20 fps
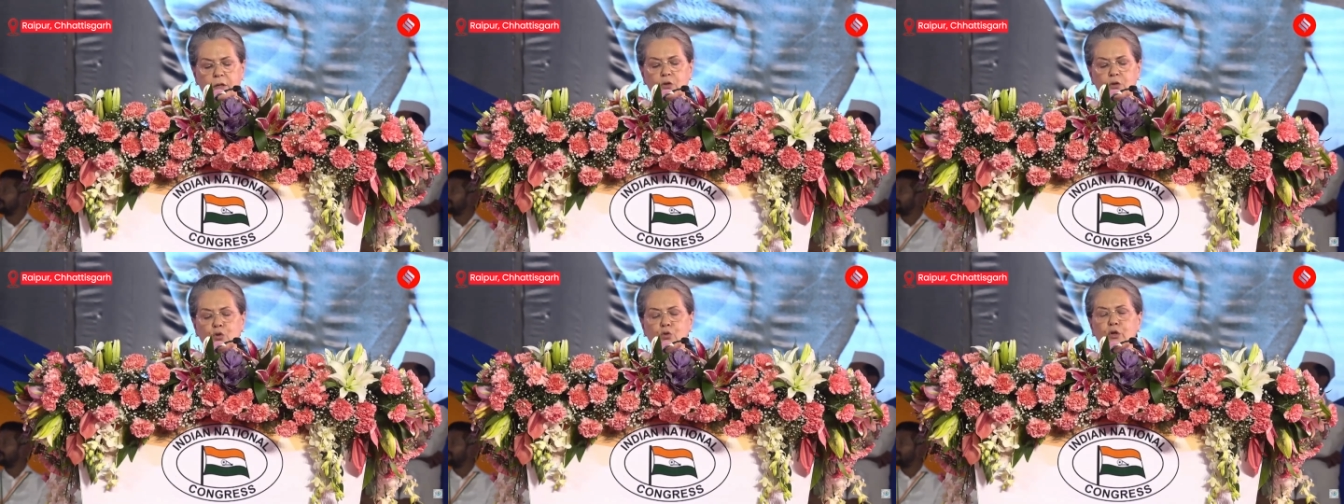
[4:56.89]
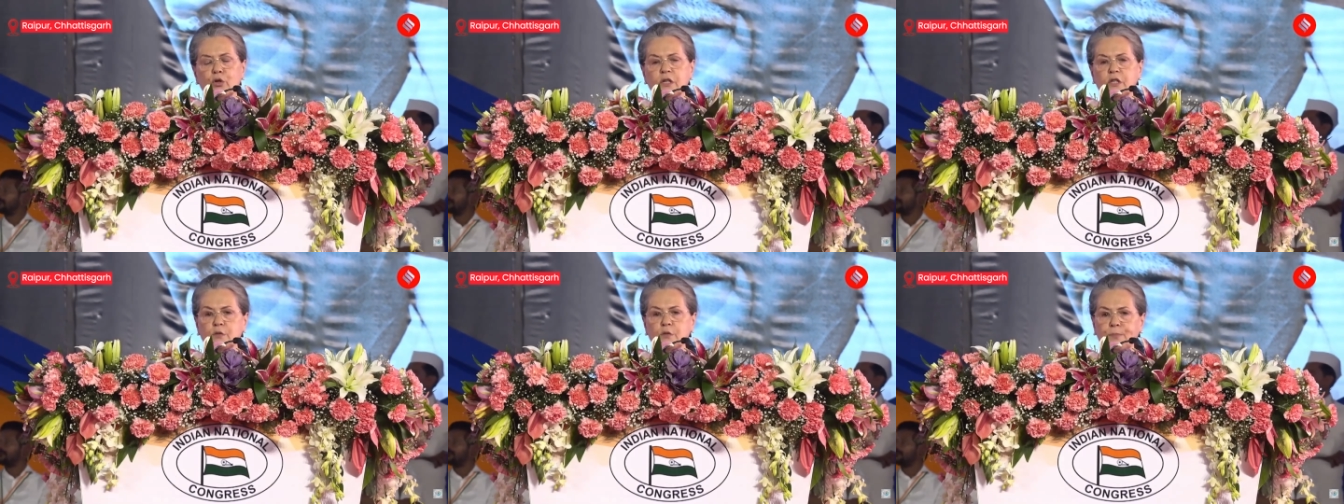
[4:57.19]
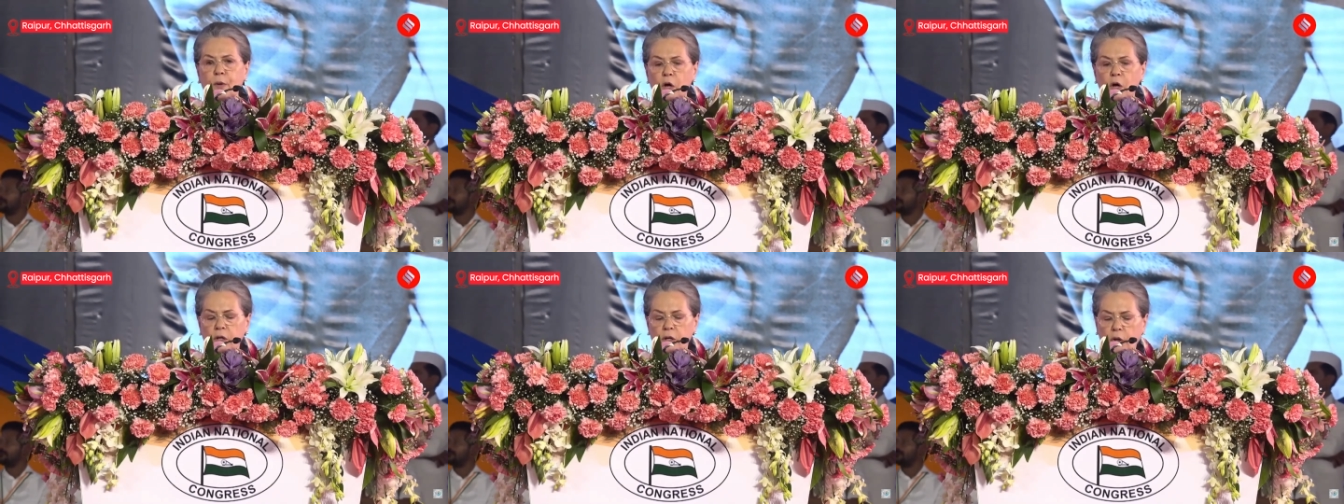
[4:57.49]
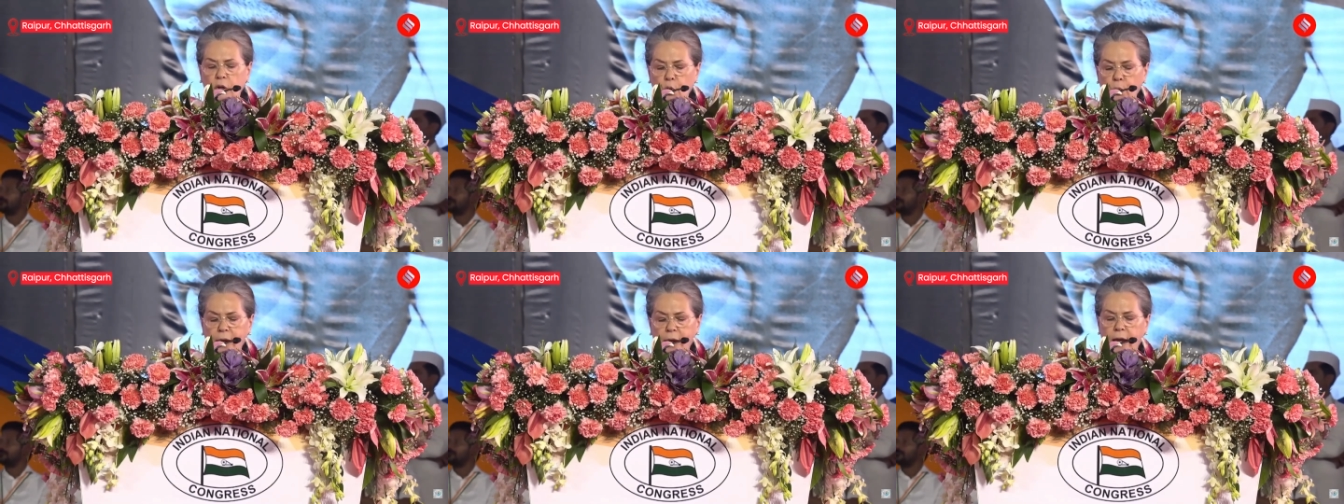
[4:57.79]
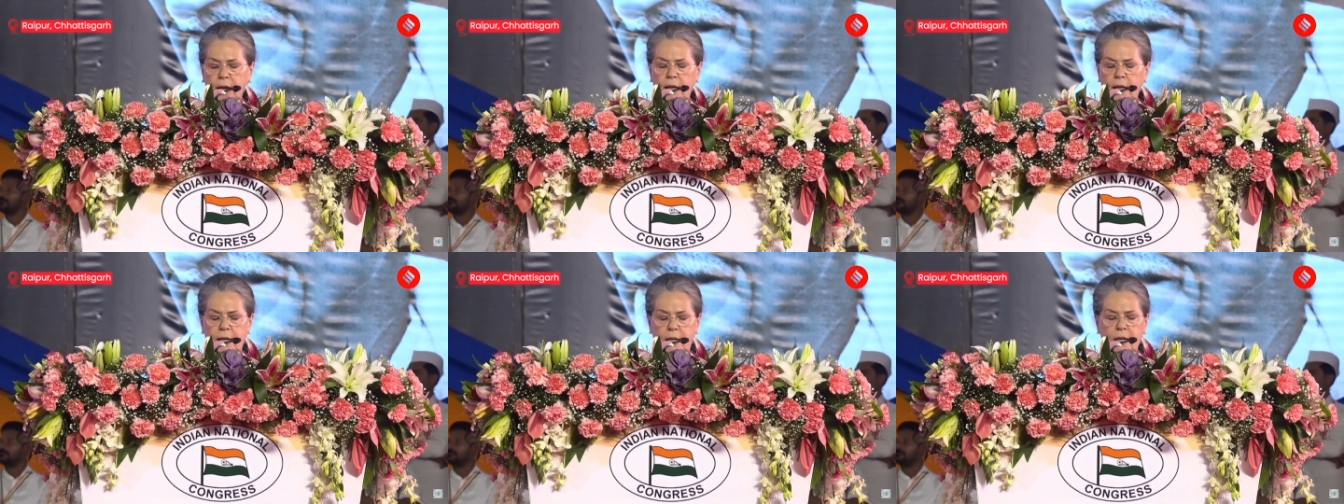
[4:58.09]
to respond
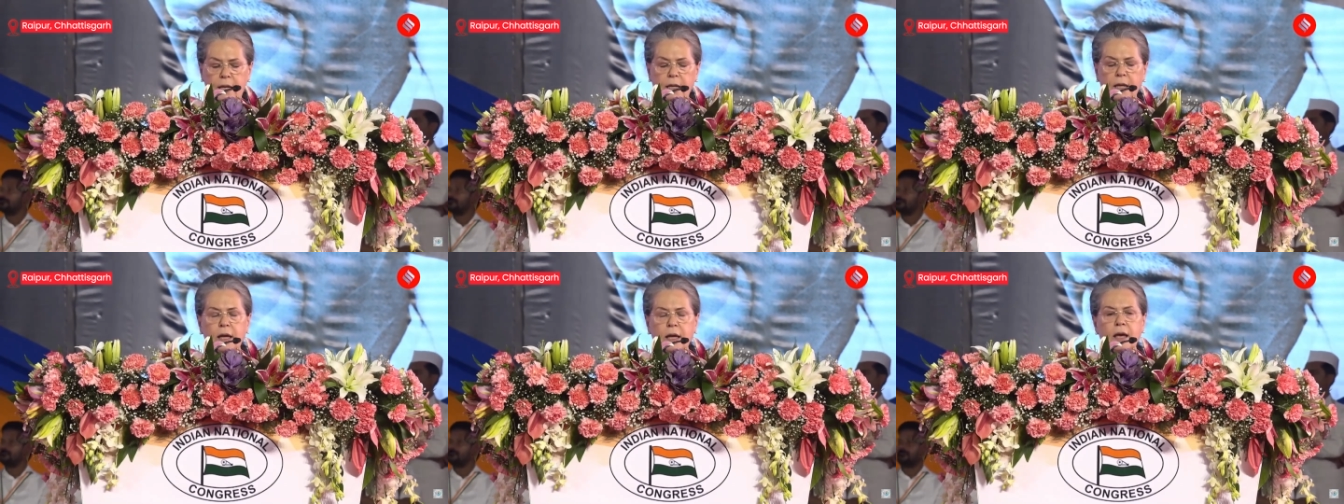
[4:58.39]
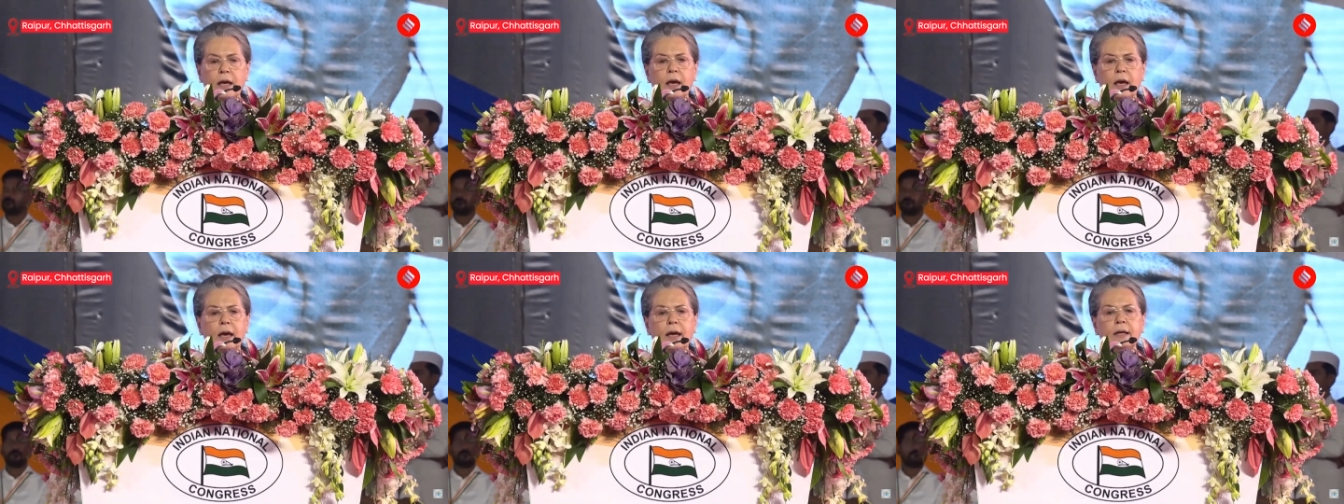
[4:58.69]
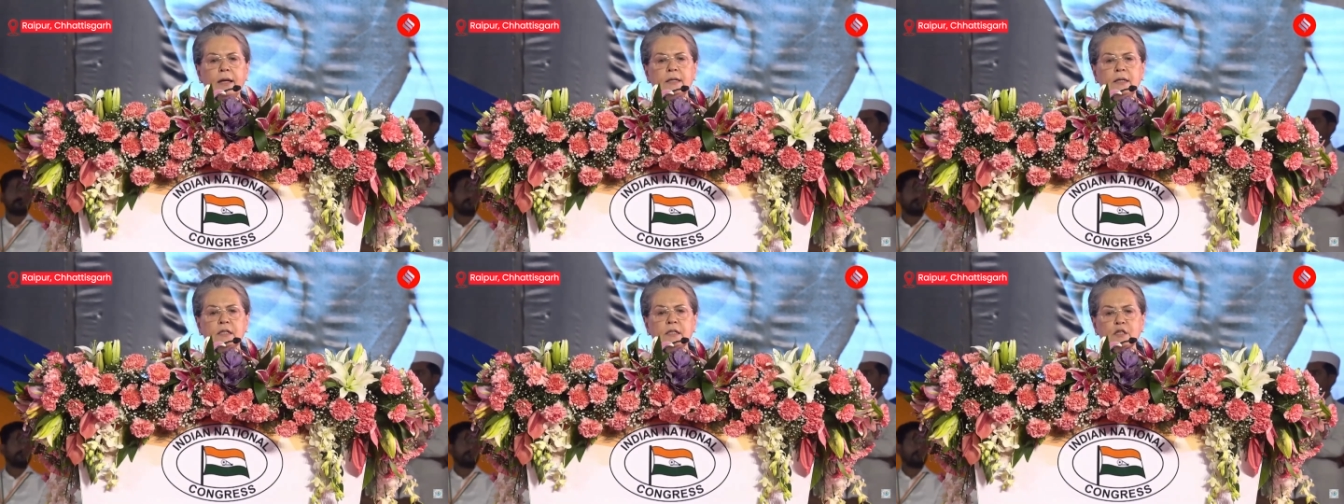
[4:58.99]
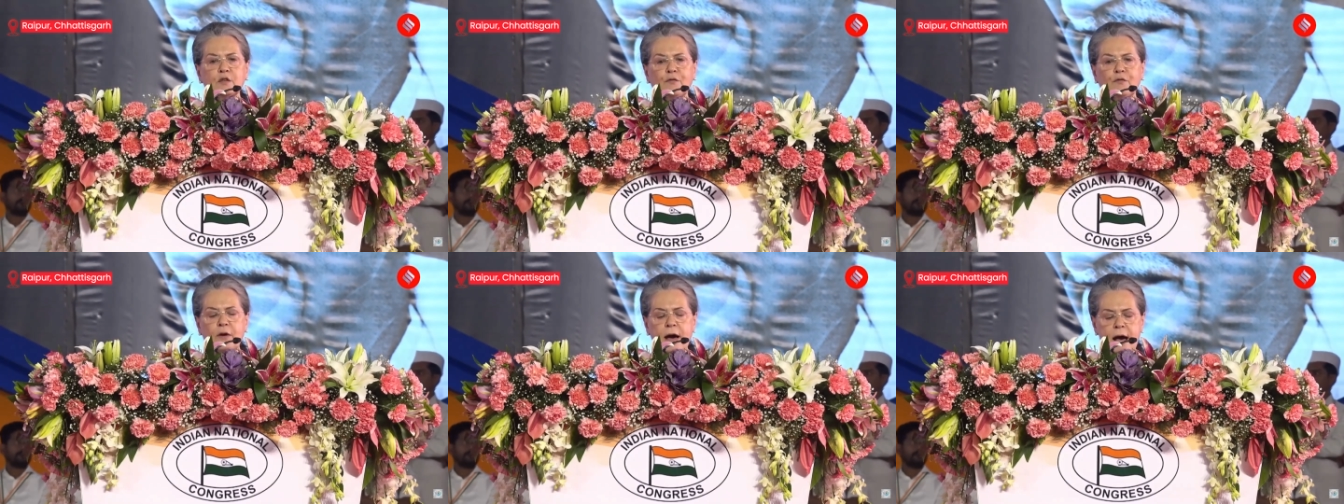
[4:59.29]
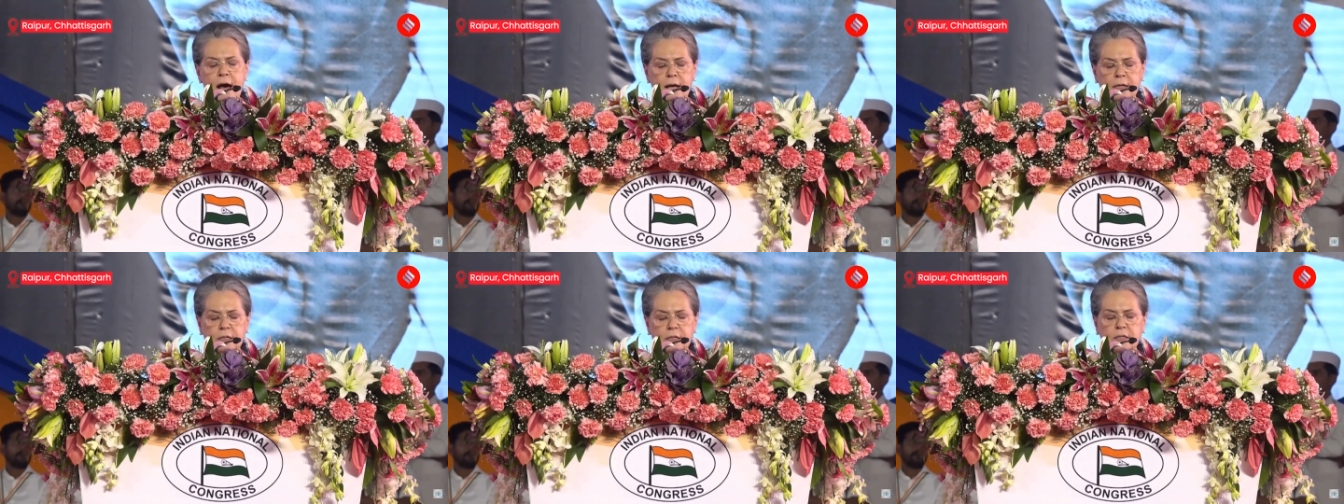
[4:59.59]
quickly in this
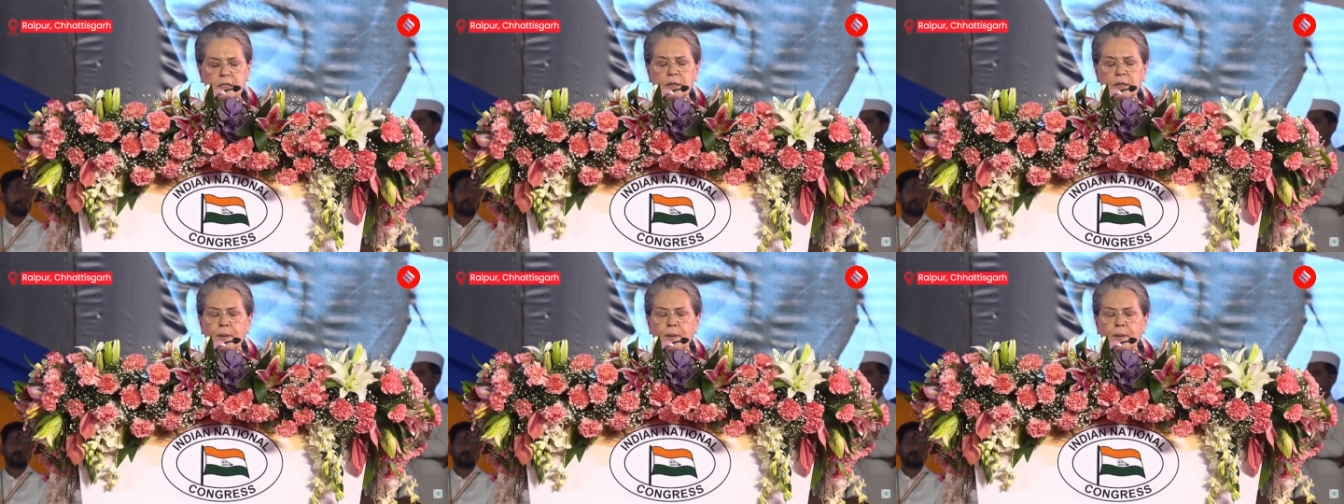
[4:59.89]
fast